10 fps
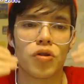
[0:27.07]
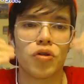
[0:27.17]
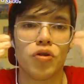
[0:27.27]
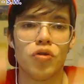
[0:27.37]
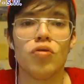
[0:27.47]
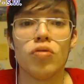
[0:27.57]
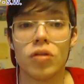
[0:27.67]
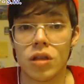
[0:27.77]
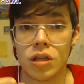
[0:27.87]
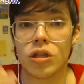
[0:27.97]
use
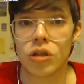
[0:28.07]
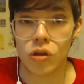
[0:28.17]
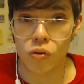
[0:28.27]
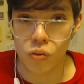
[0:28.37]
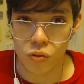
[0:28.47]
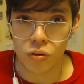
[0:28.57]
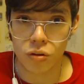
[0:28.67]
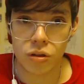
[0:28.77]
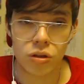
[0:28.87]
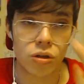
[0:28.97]
these
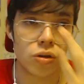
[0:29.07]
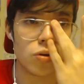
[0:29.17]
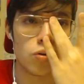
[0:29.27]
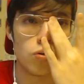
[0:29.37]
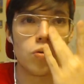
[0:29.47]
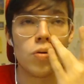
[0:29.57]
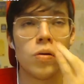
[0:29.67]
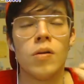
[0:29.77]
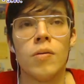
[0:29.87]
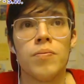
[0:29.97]
tools to
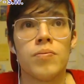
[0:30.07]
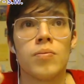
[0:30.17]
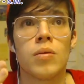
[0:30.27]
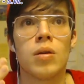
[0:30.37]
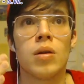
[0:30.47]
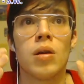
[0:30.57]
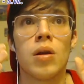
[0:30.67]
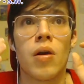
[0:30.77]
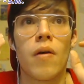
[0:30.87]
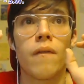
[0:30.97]

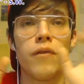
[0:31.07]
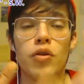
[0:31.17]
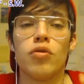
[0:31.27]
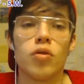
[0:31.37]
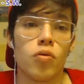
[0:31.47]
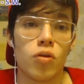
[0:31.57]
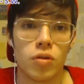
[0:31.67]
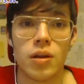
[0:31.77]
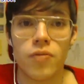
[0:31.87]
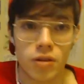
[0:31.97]
view the world
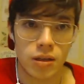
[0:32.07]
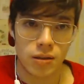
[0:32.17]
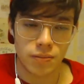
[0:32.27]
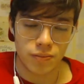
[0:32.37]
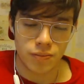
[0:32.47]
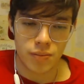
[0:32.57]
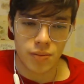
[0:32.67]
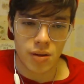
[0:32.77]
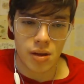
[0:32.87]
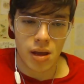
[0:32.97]
differently?
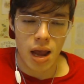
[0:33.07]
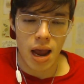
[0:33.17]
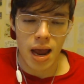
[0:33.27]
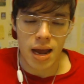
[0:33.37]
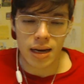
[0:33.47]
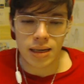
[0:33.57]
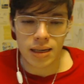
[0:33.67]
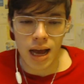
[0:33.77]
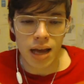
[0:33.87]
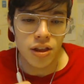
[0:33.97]

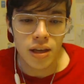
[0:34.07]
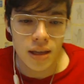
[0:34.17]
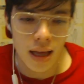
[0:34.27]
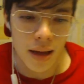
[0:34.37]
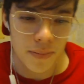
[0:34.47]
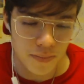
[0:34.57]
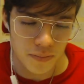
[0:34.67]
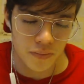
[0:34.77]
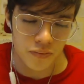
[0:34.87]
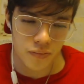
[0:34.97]
And I think that
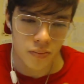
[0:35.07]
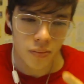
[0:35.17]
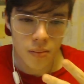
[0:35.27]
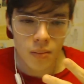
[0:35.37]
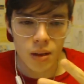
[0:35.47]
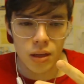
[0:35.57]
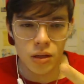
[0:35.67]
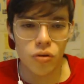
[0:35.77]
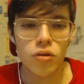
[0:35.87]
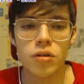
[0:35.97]

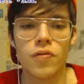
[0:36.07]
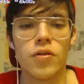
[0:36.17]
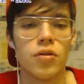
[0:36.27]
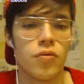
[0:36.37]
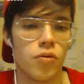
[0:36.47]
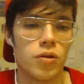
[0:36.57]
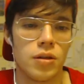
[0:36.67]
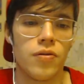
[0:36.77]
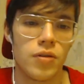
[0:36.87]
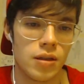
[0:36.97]
in order to view the world
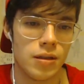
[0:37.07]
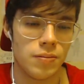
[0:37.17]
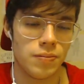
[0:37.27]
differently